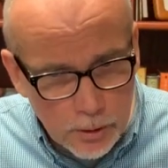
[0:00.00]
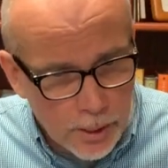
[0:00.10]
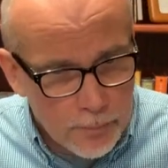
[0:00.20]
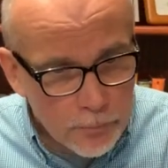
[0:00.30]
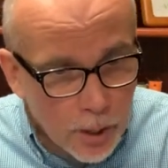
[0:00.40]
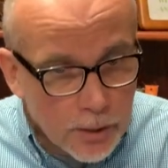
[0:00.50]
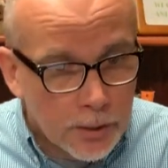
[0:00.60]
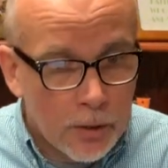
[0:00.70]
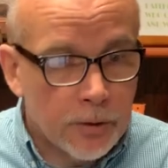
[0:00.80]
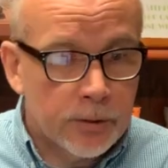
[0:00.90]
I am not
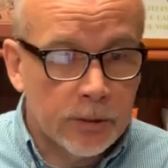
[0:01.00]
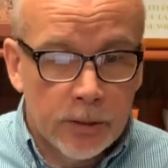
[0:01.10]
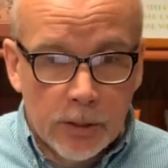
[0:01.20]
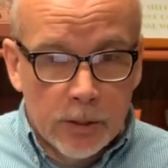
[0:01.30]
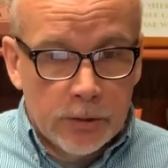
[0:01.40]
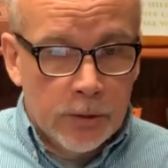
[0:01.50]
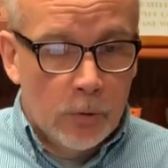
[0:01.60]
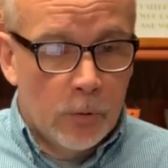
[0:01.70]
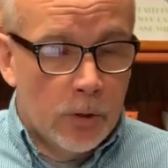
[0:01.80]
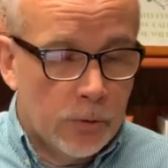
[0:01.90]
going to, you
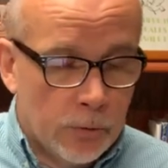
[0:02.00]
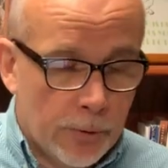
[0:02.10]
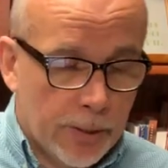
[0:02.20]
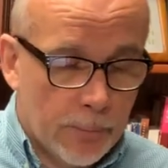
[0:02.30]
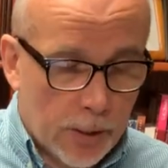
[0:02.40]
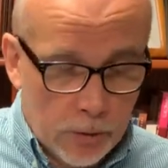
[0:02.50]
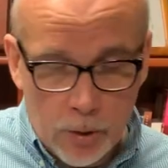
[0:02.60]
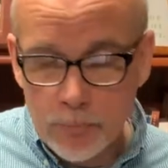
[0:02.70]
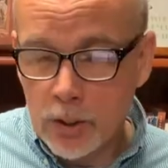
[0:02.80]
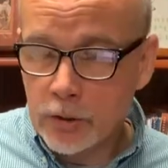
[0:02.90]
know, when we think about, oh,
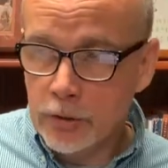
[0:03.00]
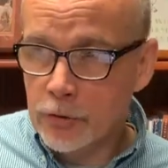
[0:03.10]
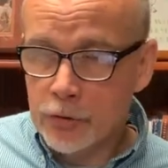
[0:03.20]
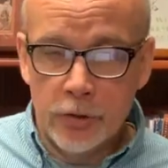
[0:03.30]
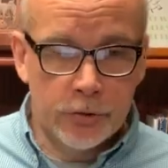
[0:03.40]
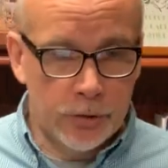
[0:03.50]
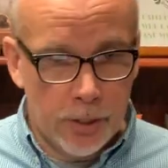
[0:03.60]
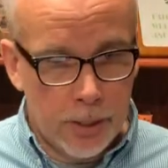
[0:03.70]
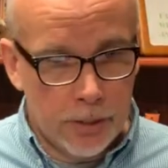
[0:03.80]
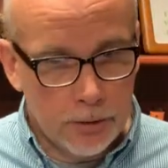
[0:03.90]
I'm not going to sin
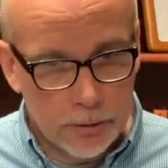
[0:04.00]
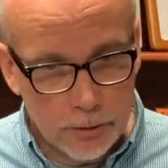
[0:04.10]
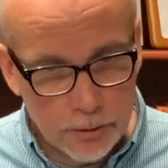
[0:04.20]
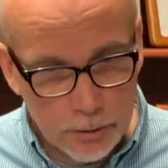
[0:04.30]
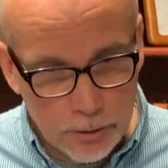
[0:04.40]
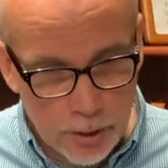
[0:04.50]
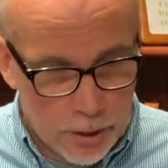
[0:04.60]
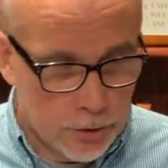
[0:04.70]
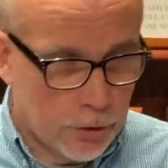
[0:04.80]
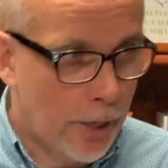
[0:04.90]
today,
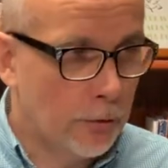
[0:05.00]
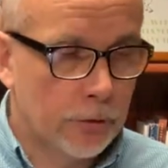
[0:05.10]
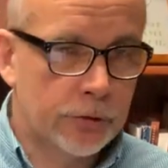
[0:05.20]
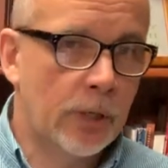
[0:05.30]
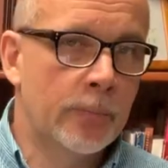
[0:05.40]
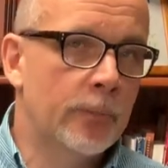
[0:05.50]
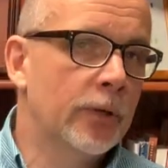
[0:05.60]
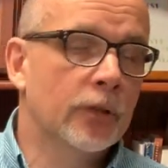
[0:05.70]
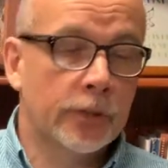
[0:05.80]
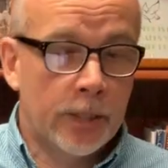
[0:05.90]
and God will accept me
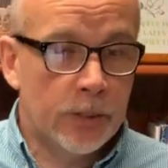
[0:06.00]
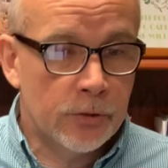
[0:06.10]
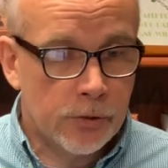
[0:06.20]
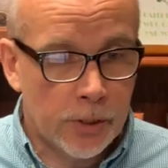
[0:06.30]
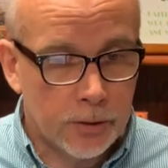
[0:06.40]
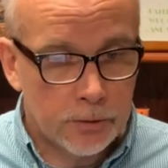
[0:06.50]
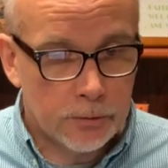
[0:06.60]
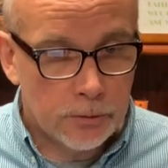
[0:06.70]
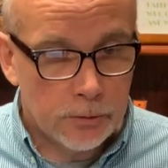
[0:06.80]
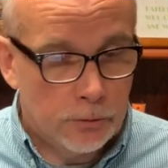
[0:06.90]
because I didn't sin.
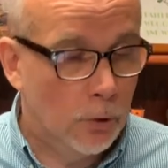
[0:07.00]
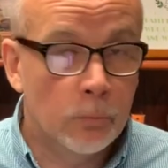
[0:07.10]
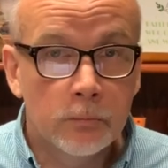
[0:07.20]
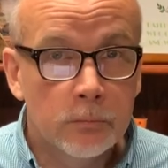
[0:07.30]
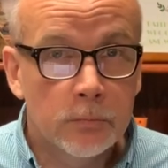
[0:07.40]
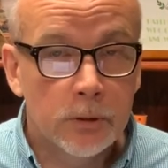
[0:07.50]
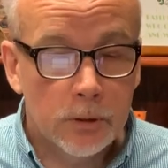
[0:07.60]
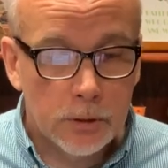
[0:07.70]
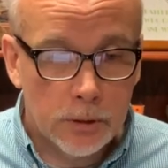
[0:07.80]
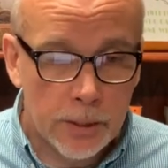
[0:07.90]
Nope.
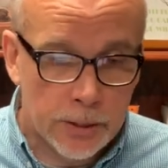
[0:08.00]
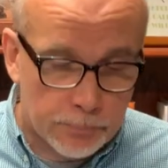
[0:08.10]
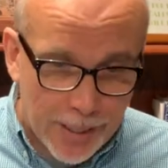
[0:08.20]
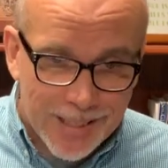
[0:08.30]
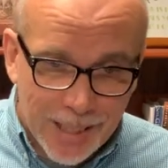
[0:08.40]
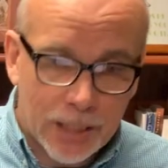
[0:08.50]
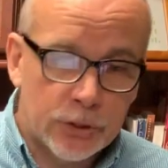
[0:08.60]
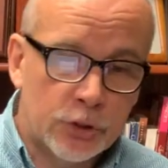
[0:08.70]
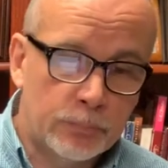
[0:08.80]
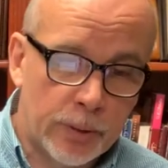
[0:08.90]
It's by God's
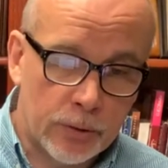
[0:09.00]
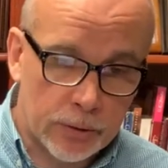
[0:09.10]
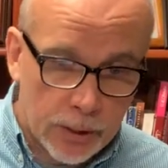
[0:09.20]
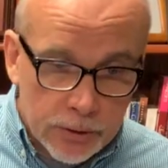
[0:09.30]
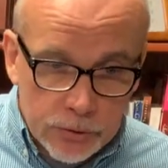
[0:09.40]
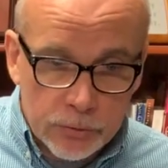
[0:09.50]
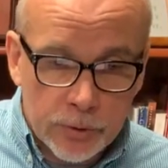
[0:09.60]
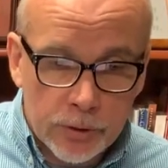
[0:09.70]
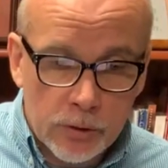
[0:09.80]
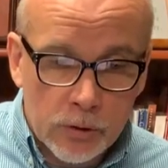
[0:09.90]
Spirit and us
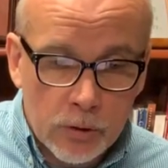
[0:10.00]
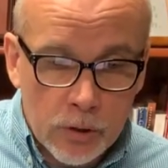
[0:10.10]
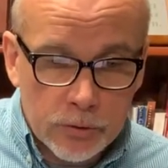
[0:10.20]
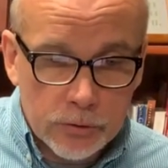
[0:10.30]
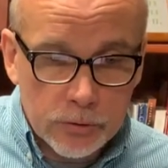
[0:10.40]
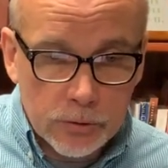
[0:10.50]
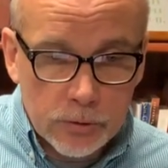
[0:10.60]
surrendering our hearts.